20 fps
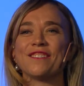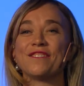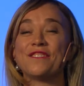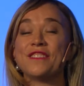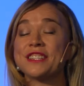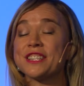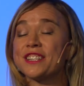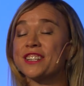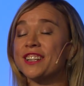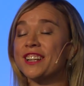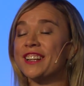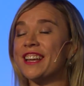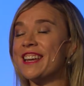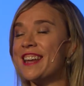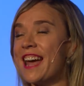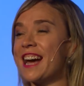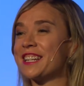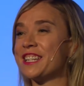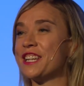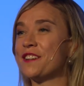physical
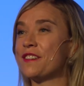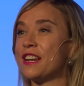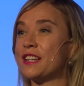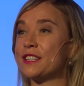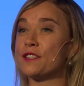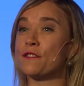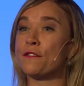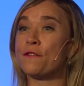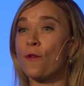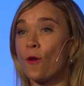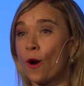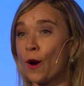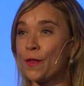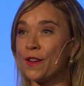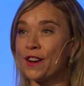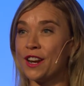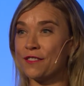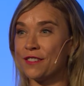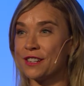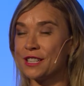inactivity is the 4th
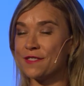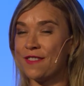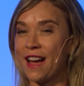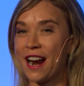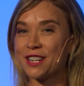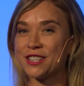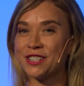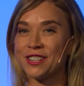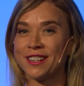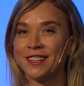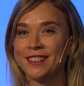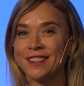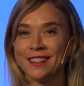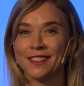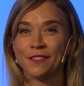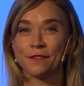leading risk factor